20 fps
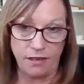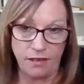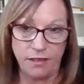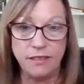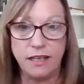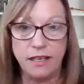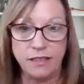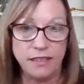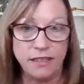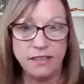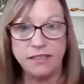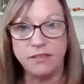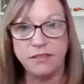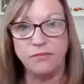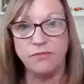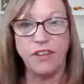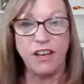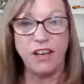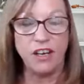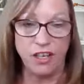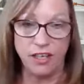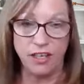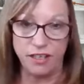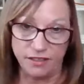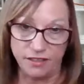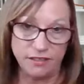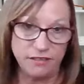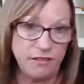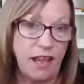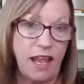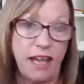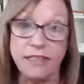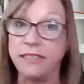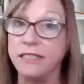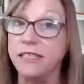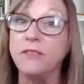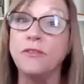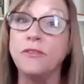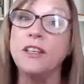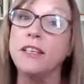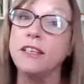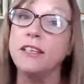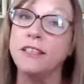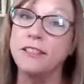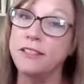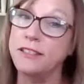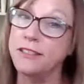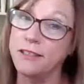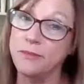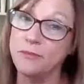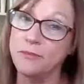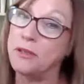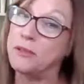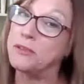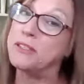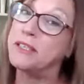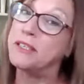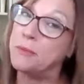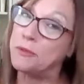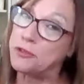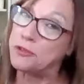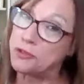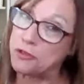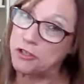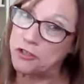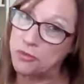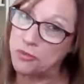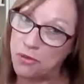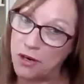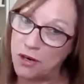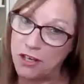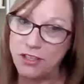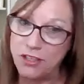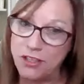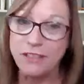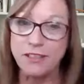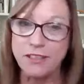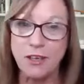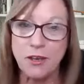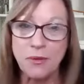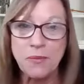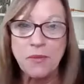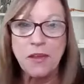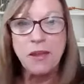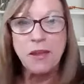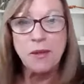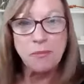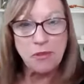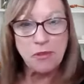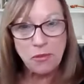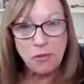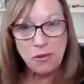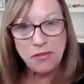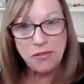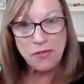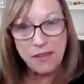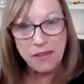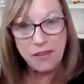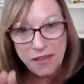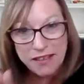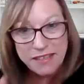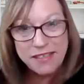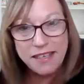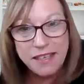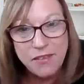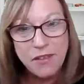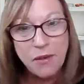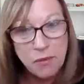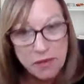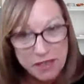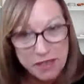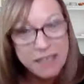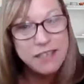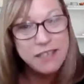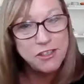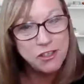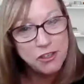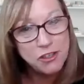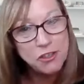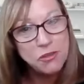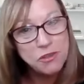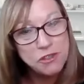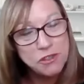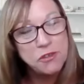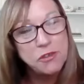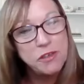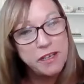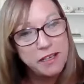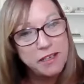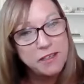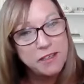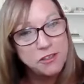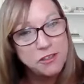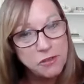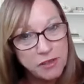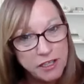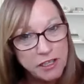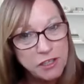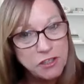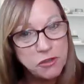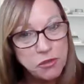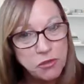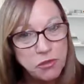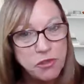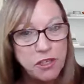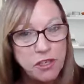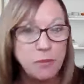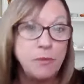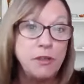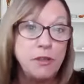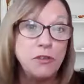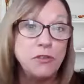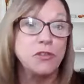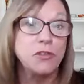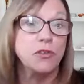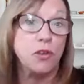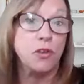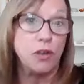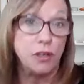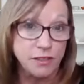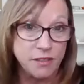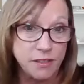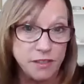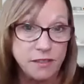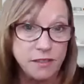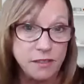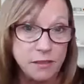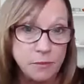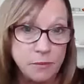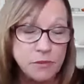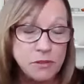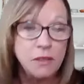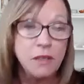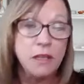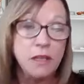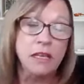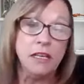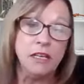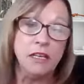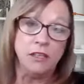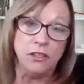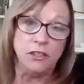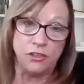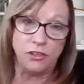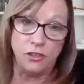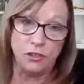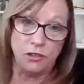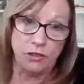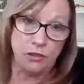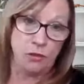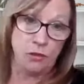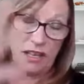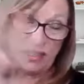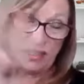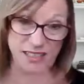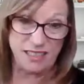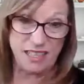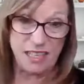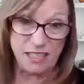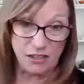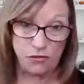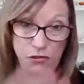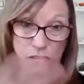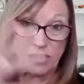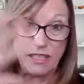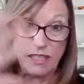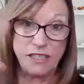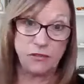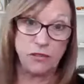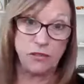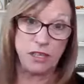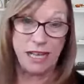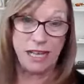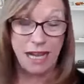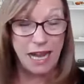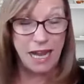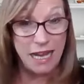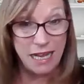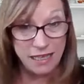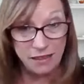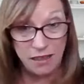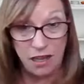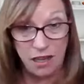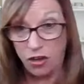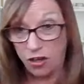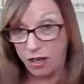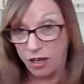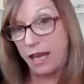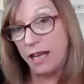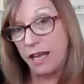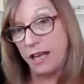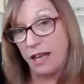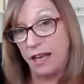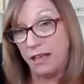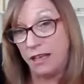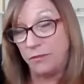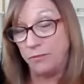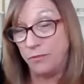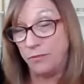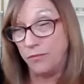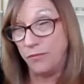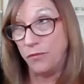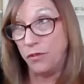conducting some various activities but it was a demonstration project. So, but the one thing they said that we needed to do was create a screening tool that could be used across systems to assess for a different a